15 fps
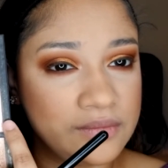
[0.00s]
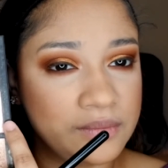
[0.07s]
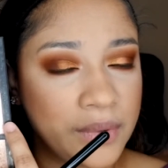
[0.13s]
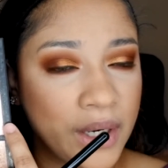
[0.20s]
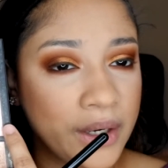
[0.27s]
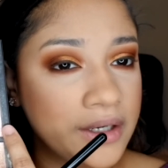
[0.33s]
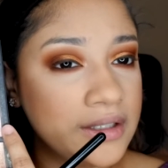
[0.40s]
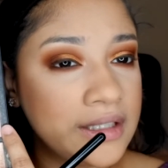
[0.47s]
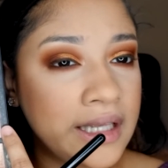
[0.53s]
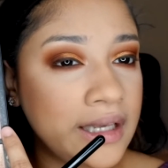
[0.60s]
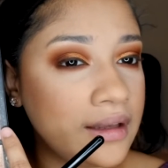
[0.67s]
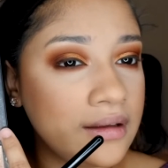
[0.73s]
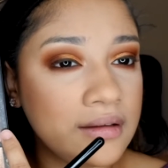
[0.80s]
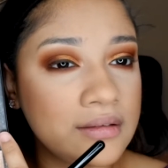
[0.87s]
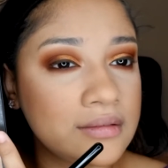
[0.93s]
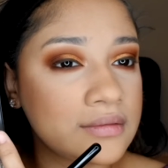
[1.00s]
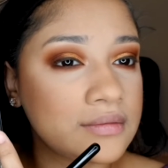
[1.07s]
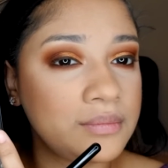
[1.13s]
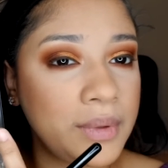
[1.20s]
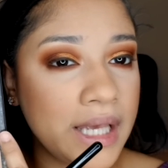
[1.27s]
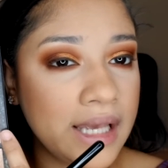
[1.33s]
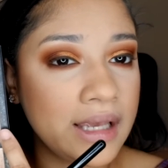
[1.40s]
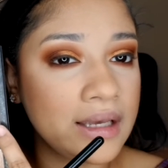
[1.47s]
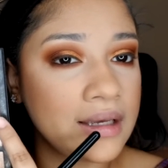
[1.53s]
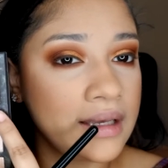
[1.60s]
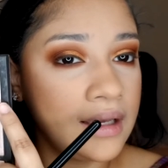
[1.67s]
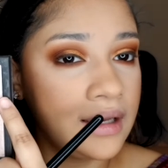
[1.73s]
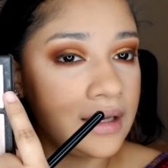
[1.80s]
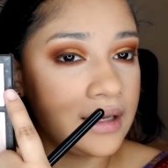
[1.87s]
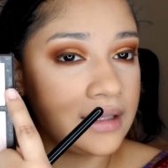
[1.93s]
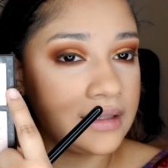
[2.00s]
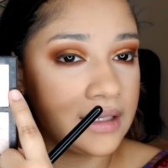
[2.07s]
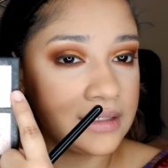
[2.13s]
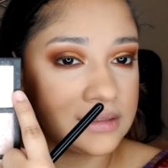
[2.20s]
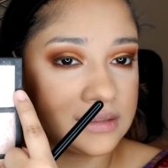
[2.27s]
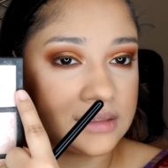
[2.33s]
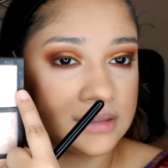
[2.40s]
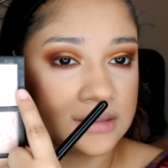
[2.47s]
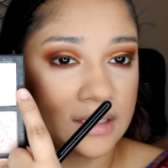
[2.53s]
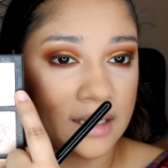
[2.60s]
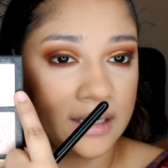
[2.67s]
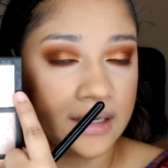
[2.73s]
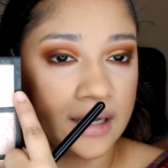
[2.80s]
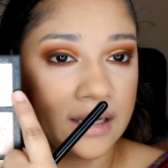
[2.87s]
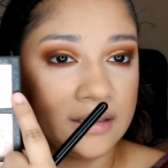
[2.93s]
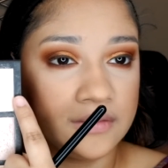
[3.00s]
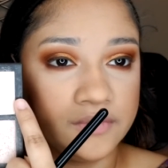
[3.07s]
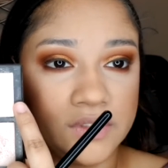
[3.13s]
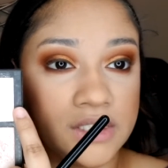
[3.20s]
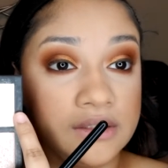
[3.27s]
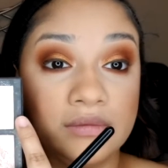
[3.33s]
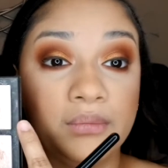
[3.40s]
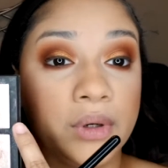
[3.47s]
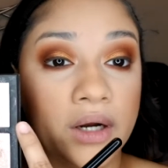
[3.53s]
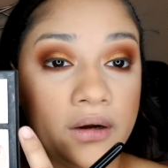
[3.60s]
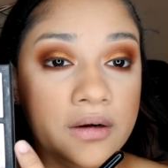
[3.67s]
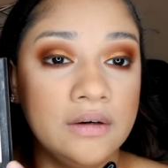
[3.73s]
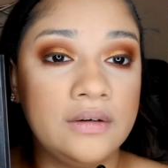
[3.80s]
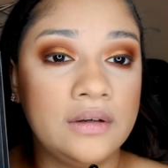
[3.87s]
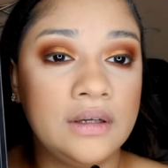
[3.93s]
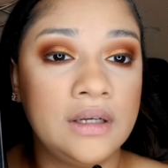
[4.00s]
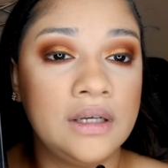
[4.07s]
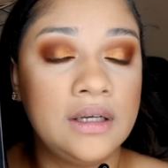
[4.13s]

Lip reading: pearly pink, and that's just like kind of just pearl.